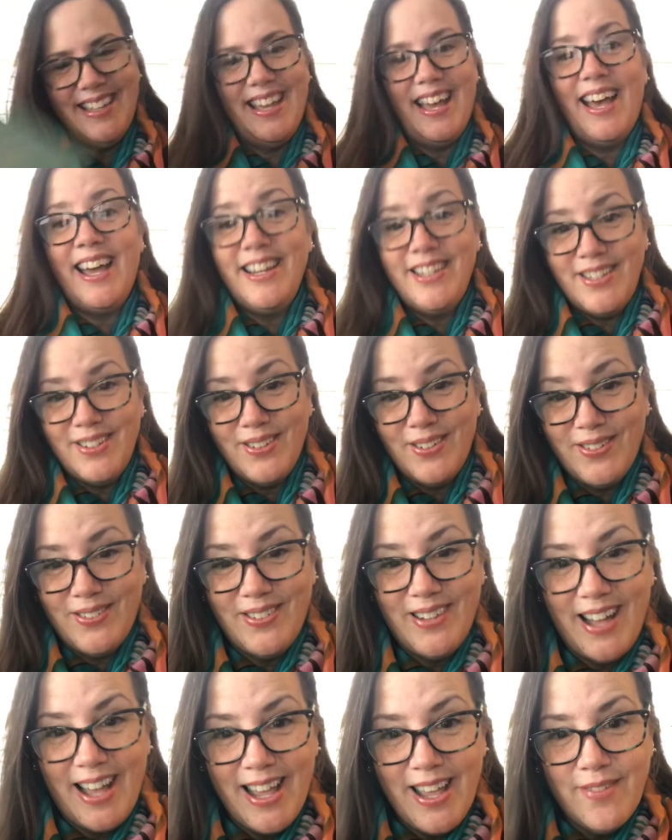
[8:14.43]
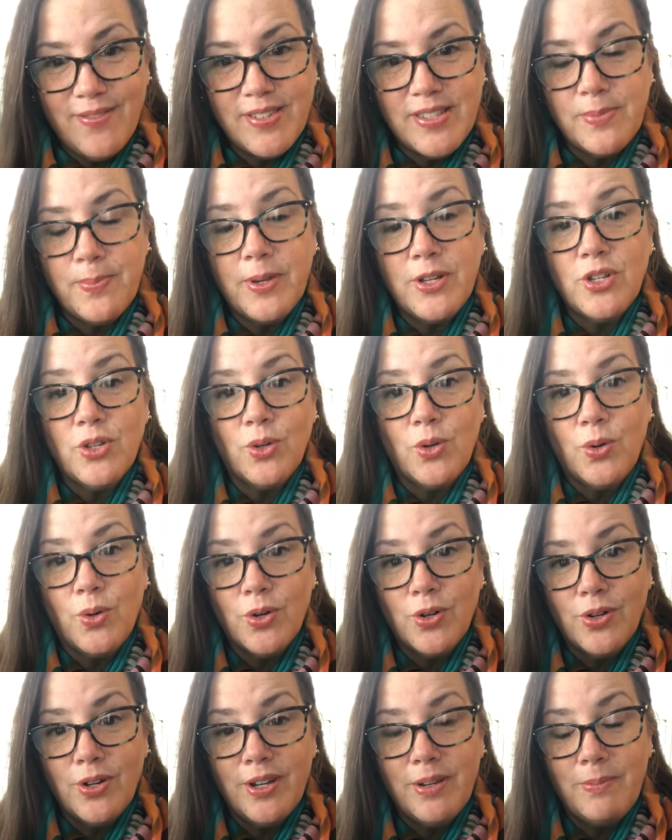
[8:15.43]
I do. I have a special
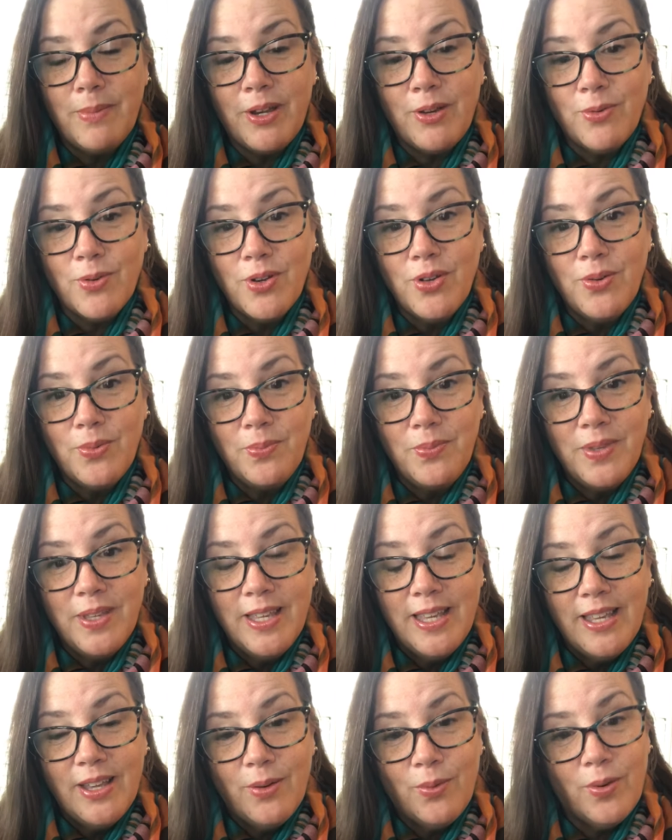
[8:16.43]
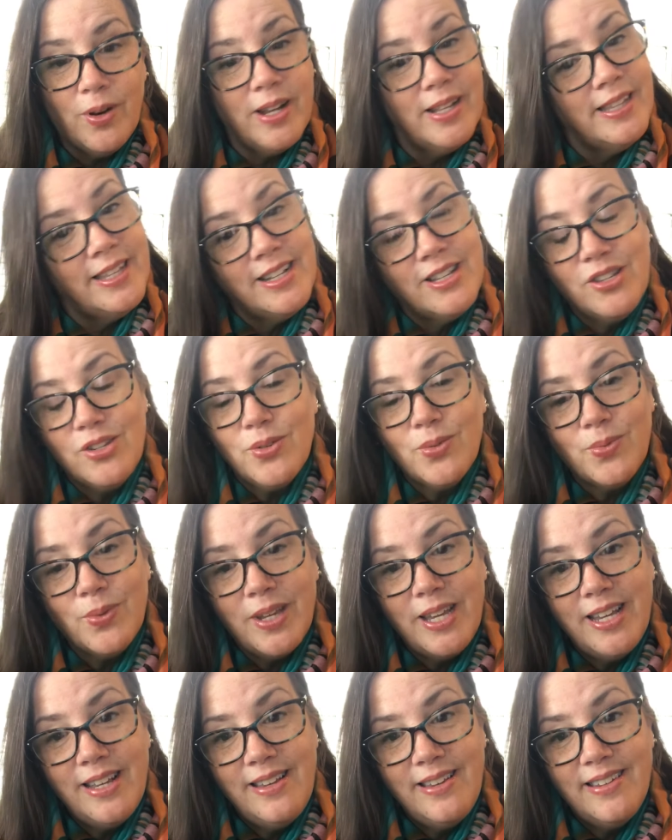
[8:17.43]
corner in my room where I like to
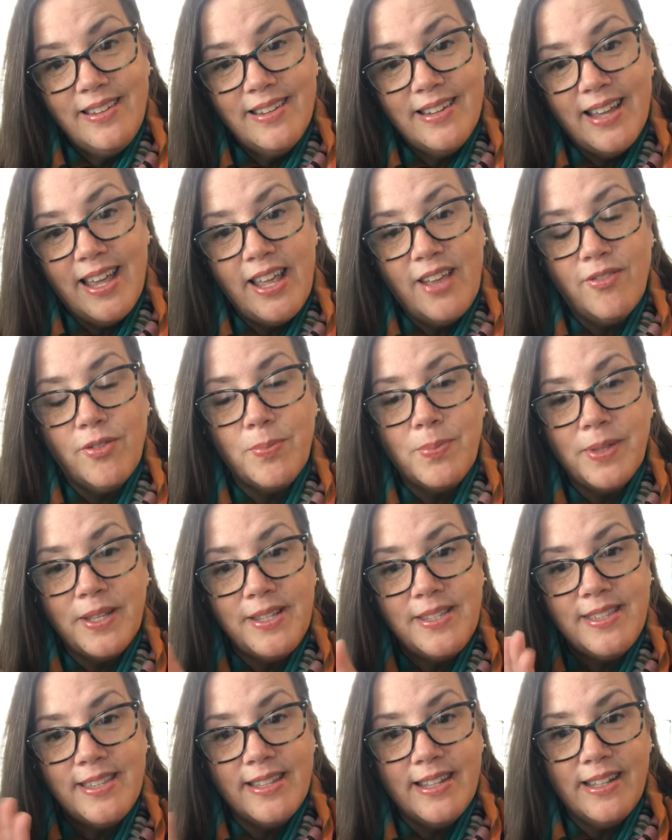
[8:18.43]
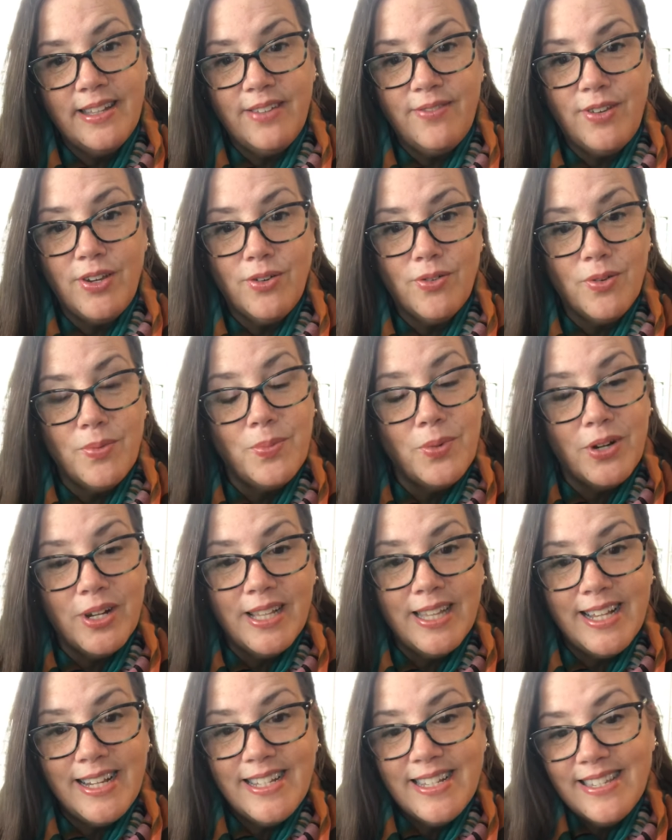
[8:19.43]
read. I have a place in the living room where I
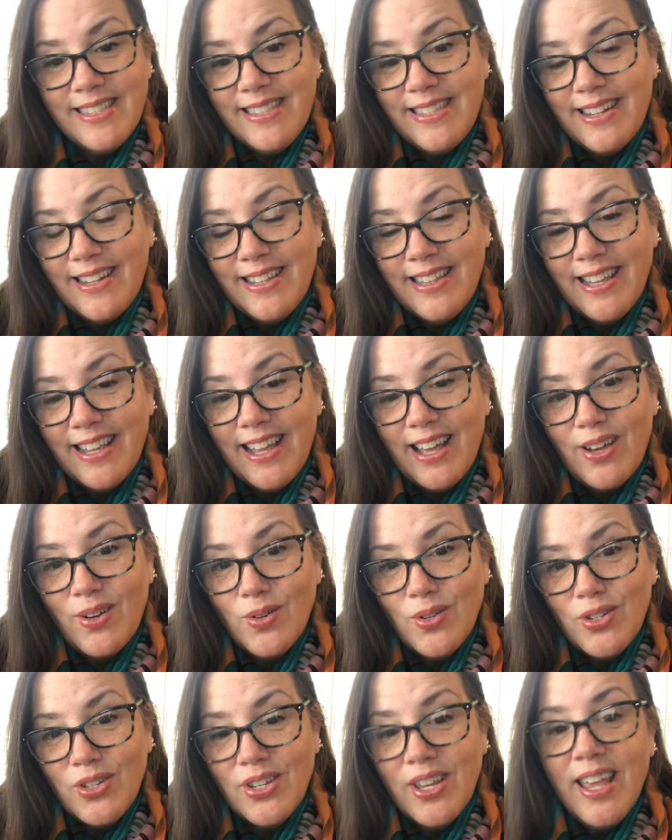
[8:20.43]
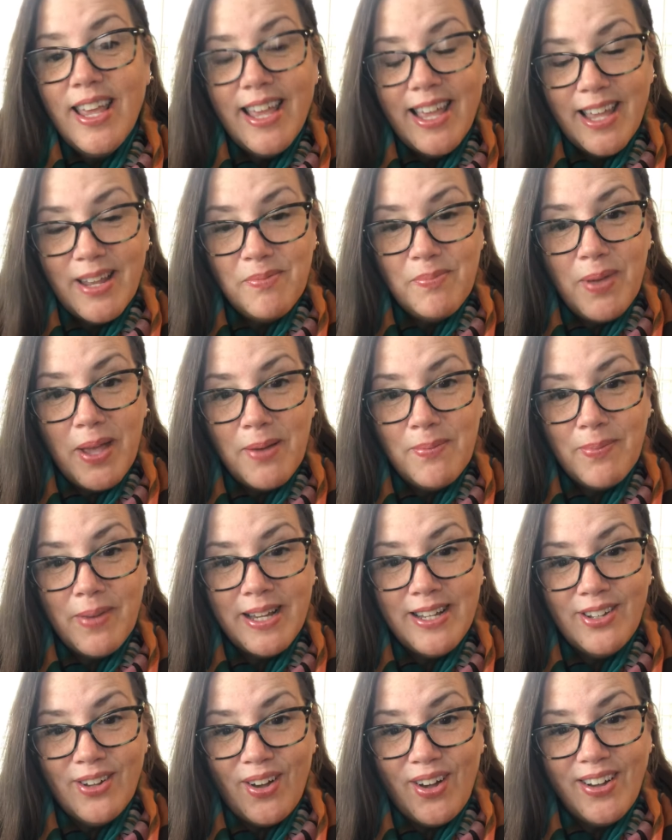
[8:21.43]
like to sit on the couch and pet
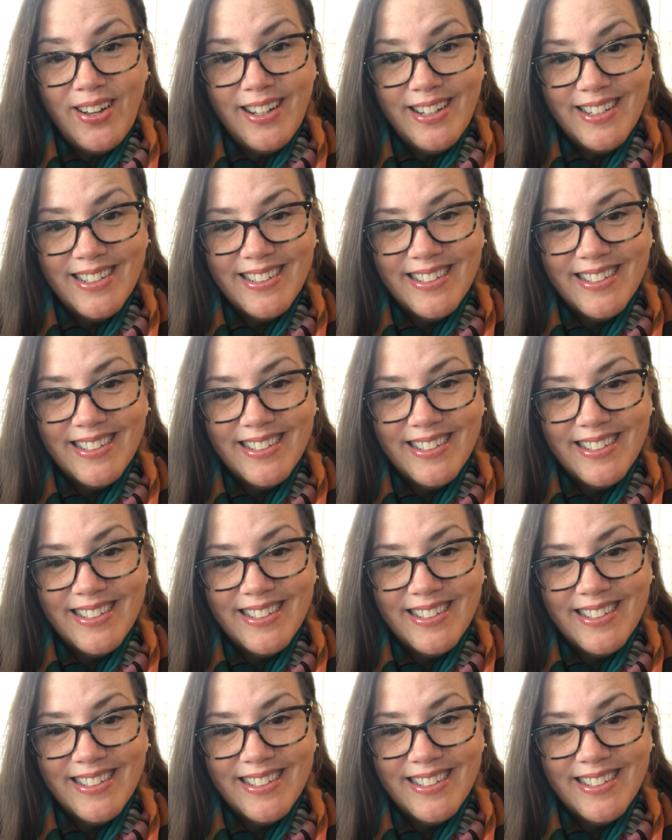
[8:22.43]
my dog.